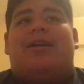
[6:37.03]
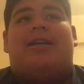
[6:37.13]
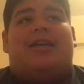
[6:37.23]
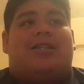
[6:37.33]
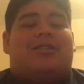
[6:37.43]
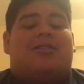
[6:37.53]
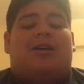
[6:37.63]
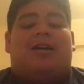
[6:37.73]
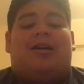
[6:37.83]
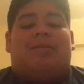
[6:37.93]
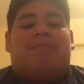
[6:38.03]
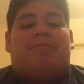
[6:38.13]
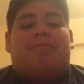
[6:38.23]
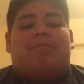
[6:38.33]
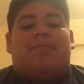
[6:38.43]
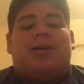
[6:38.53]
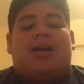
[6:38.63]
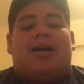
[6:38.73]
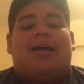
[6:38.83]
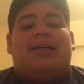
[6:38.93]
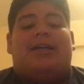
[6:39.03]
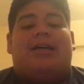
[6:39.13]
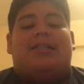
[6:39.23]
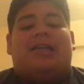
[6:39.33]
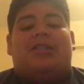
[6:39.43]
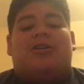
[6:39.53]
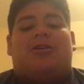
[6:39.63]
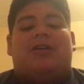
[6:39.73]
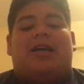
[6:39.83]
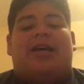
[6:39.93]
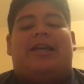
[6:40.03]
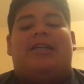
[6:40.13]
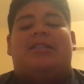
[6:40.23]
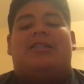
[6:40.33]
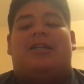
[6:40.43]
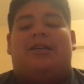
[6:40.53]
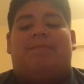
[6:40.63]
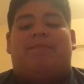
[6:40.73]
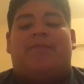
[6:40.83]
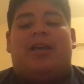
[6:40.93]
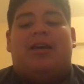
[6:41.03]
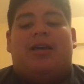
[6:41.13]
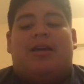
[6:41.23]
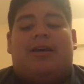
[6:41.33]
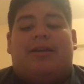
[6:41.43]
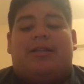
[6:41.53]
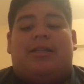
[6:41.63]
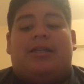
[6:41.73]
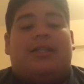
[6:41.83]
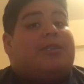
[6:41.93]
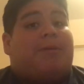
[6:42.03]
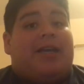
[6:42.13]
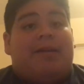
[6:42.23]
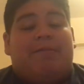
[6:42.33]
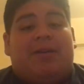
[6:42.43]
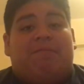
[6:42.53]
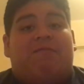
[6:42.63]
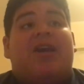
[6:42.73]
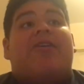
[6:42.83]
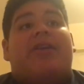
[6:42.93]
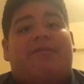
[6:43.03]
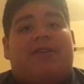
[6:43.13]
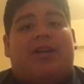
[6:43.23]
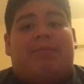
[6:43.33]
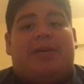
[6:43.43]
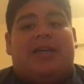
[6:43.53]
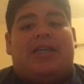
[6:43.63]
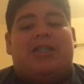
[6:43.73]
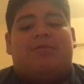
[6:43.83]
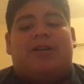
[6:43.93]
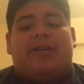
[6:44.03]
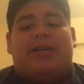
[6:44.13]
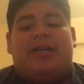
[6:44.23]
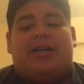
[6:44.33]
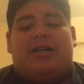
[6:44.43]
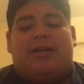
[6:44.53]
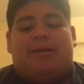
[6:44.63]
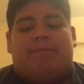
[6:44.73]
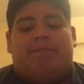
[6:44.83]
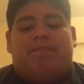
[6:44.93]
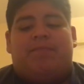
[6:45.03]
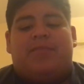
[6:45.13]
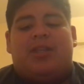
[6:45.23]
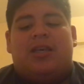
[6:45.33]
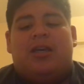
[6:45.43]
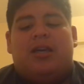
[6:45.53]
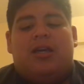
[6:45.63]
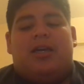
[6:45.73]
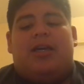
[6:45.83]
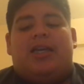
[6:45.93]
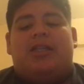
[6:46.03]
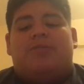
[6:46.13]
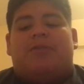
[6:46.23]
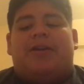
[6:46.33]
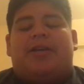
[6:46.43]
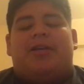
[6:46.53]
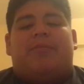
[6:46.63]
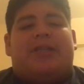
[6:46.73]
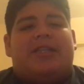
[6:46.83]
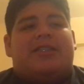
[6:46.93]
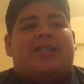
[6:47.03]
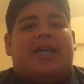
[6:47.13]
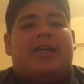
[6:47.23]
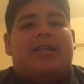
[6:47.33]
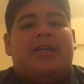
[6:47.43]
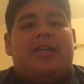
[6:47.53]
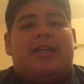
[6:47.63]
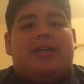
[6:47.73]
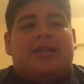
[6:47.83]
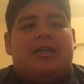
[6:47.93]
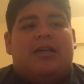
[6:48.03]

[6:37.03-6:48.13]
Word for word: Yes, um, I, I say tall guy. He's a uh, despite him being very very big, he's very um, he's very good with his technique.